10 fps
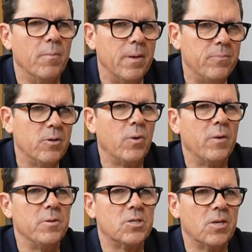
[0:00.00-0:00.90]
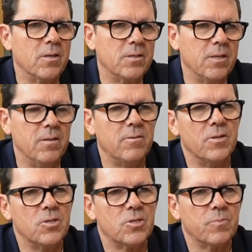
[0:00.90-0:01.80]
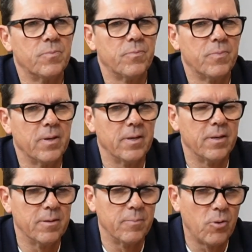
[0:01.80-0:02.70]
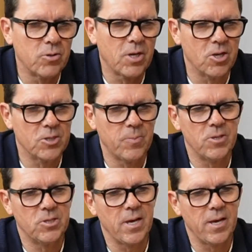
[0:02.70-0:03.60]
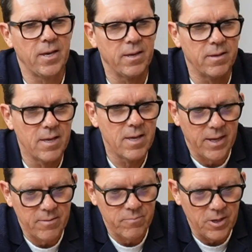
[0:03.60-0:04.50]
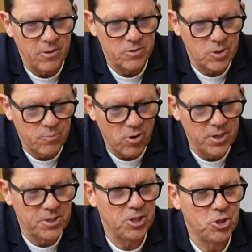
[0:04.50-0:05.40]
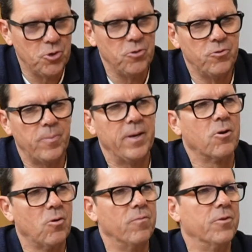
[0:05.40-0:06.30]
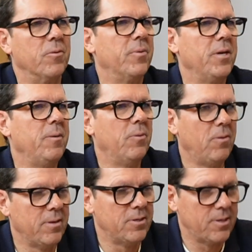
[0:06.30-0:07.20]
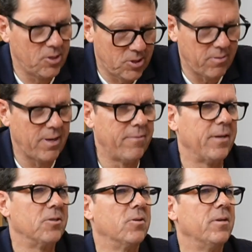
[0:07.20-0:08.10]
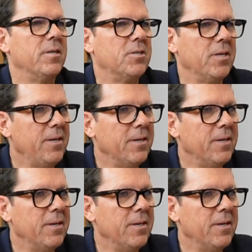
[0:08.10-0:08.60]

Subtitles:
Remember where we started this podcast by saying that, you know, the surprising truth about confident people is they still have anxiety.